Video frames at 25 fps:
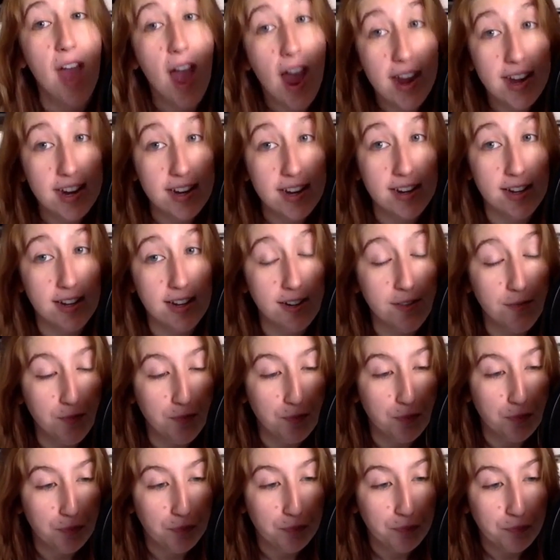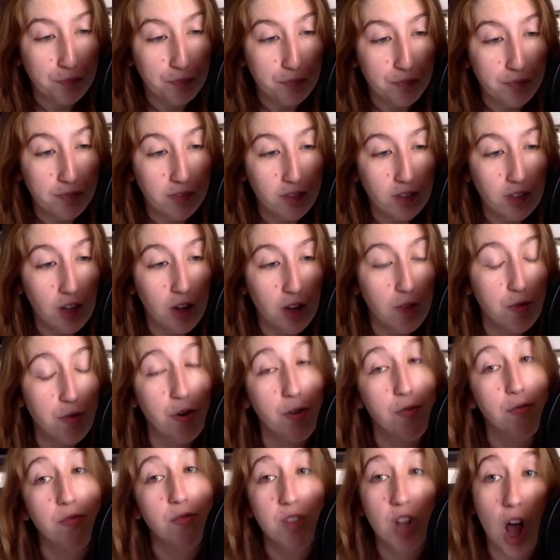edited
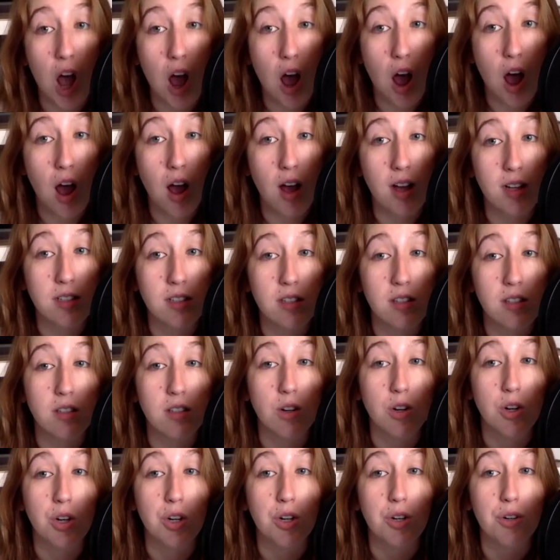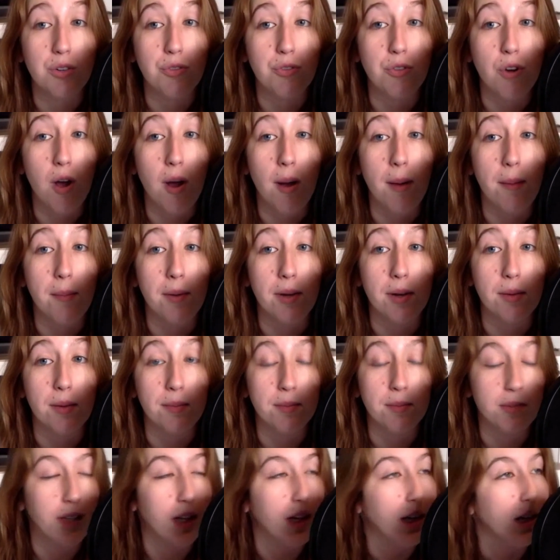from blogs or
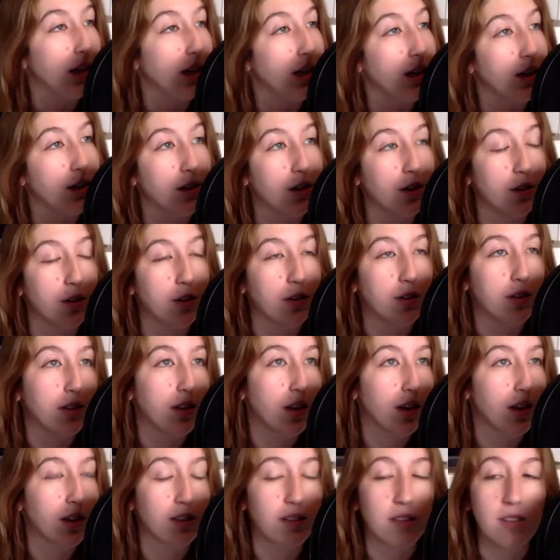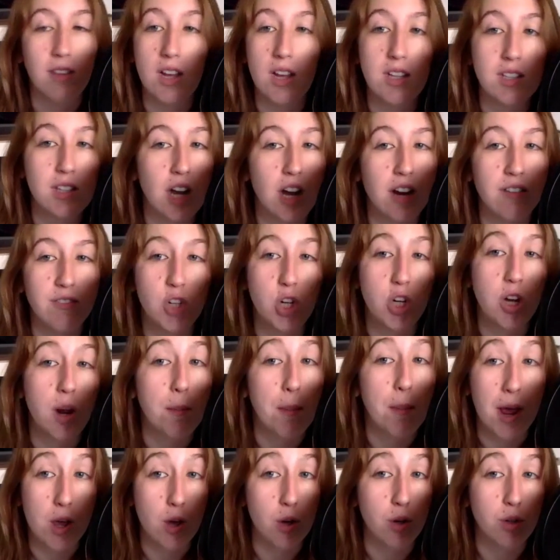from things that I've done on
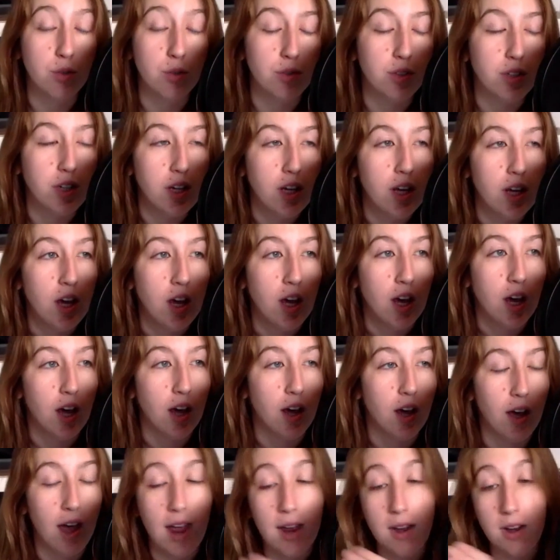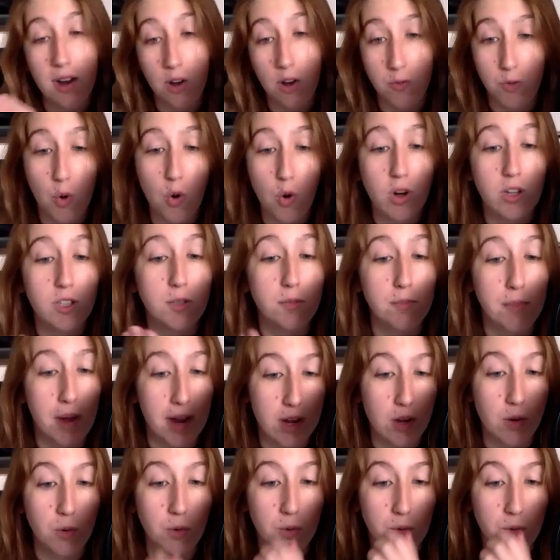my own. And of course my
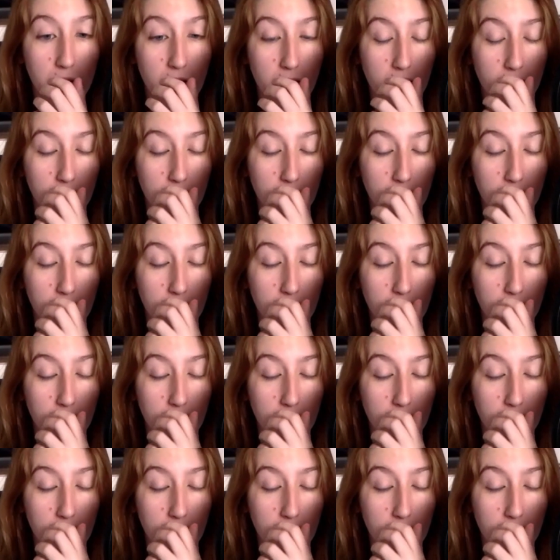own